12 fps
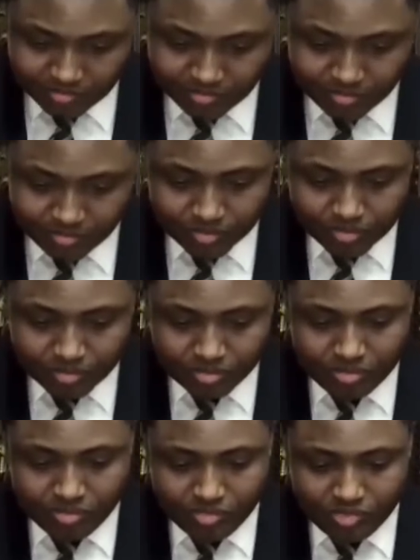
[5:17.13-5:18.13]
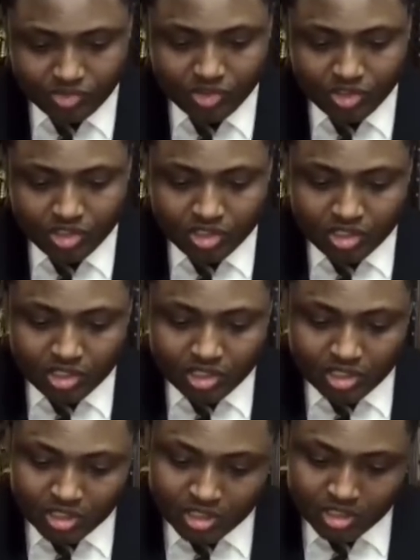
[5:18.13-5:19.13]
how those elections
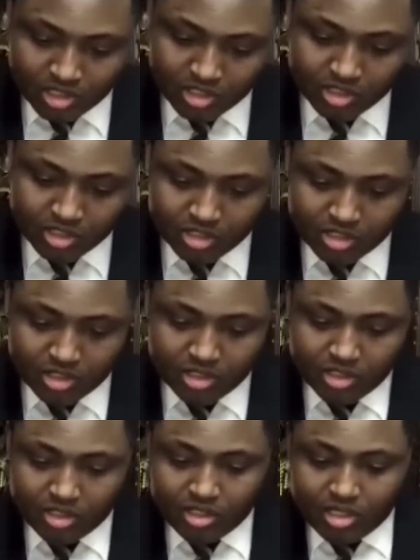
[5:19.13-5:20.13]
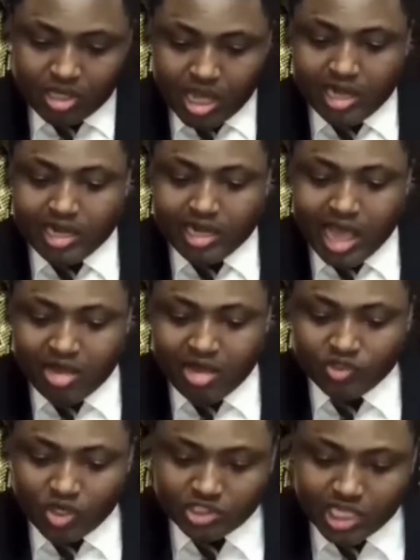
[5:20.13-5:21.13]
in the past
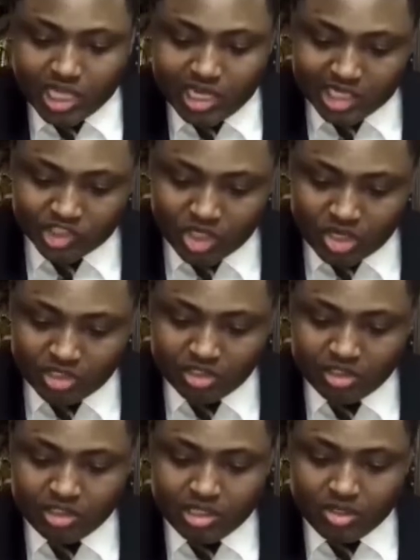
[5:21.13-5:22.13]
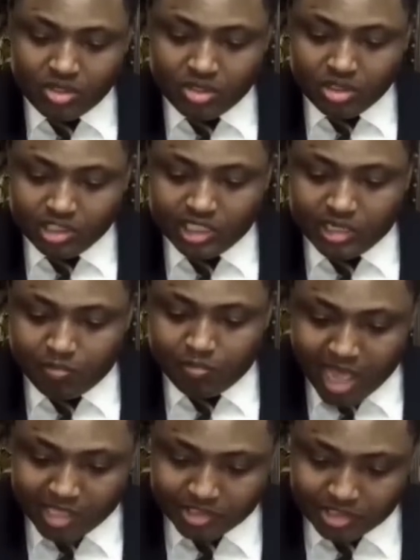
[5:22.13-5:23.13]
was conducted,
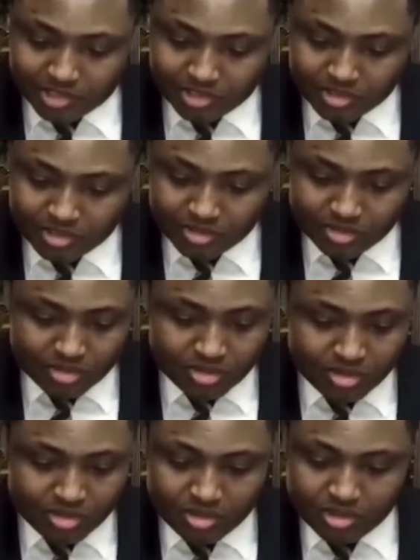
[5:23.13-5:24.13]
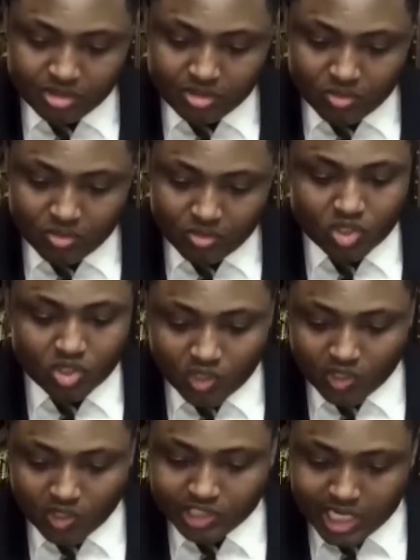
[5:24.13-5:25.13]
and those
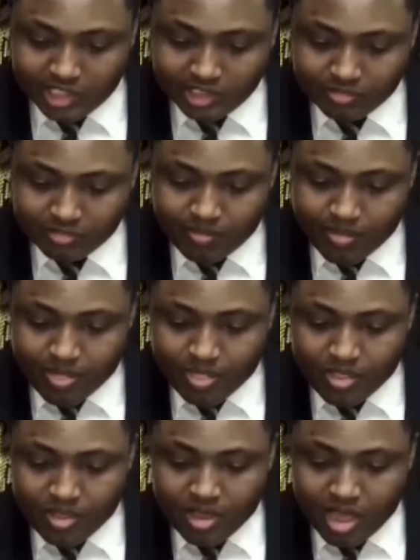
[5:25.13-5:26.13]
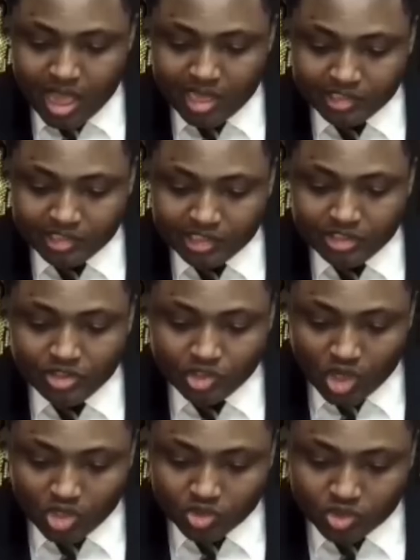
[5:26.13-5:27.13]
who were elected in the past and
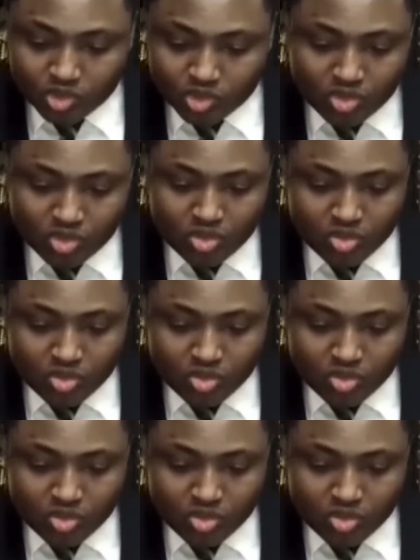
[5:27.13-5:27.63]
presently